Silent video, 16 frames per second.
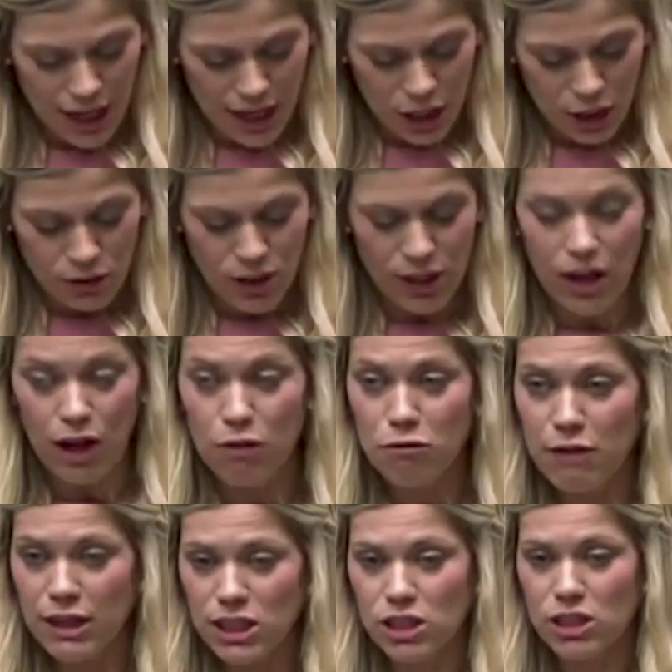they're using are
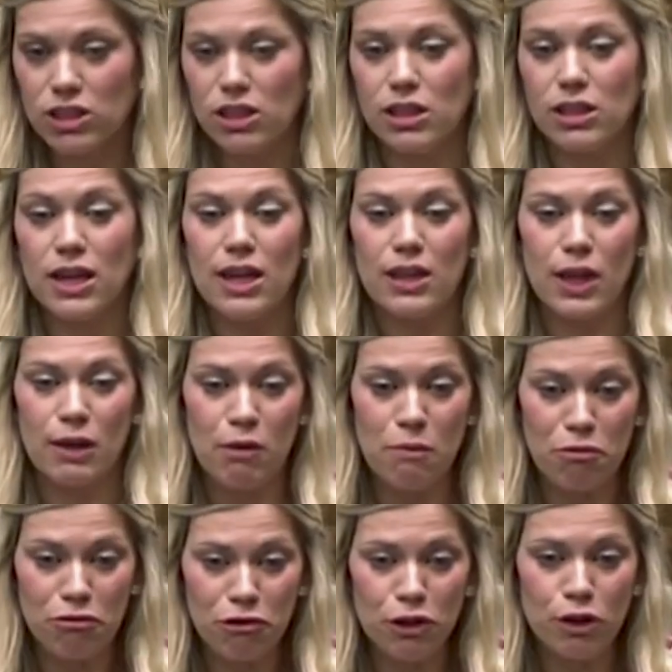registered, they're
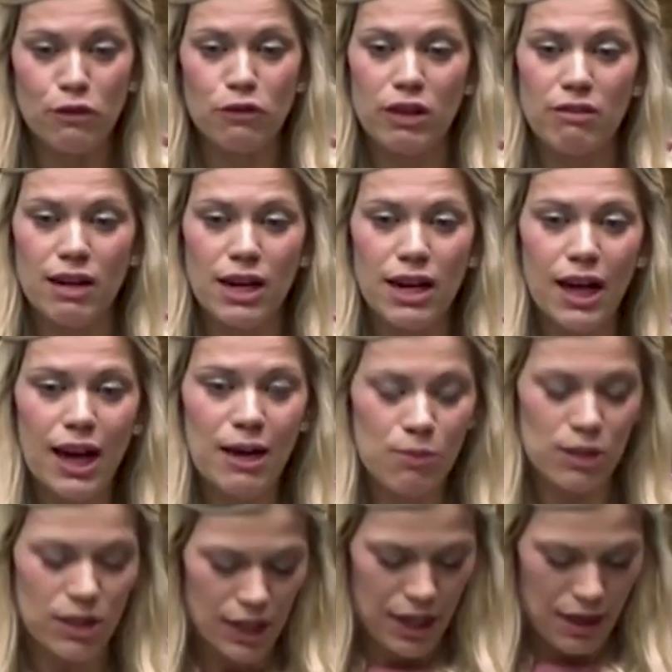approved, they're in
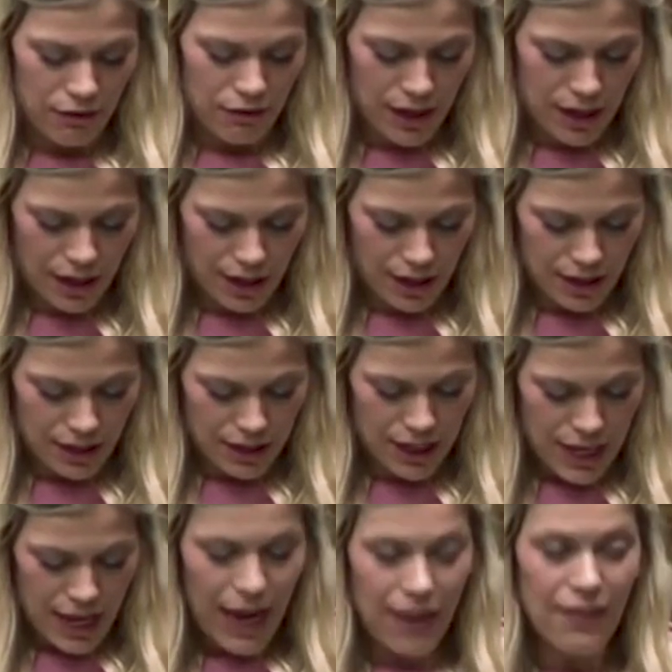line with DfE guidance,